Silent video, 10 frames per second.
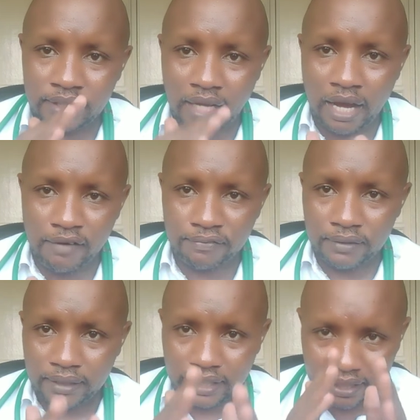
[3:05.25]
have
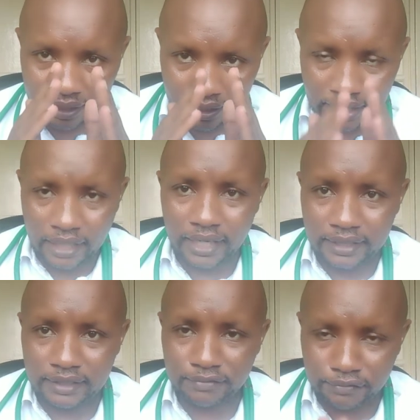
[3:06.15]
a
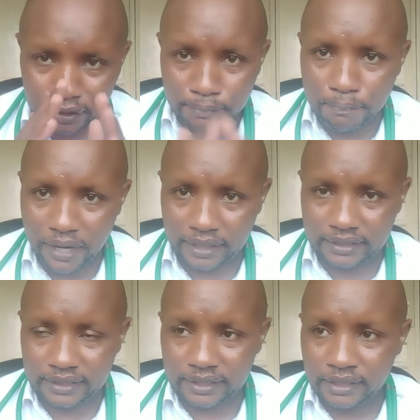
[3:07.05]
negative
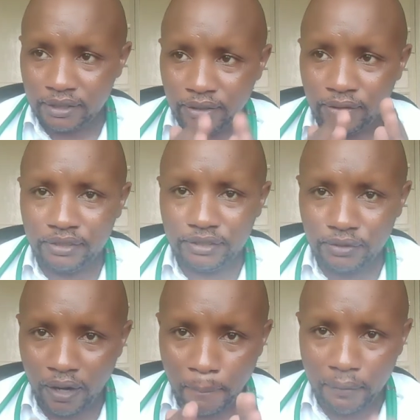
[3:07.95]
impact on
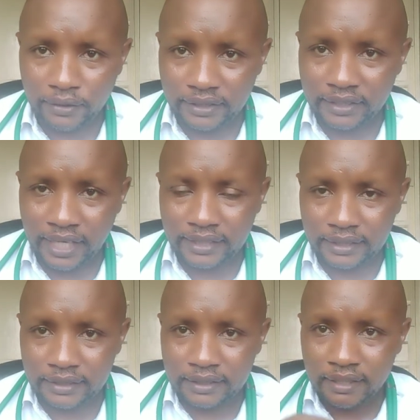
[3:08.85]
your body, that
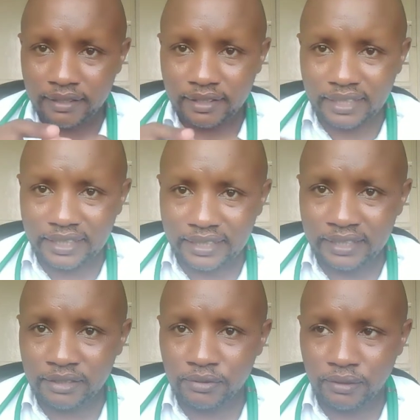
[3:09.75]
is
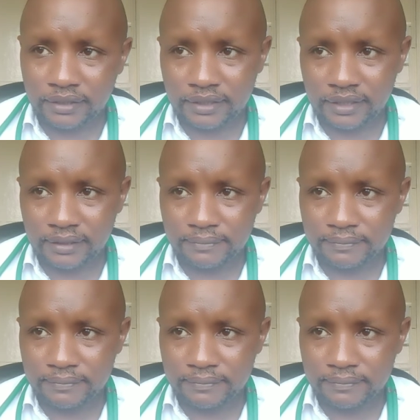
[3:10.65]
thinning your skin.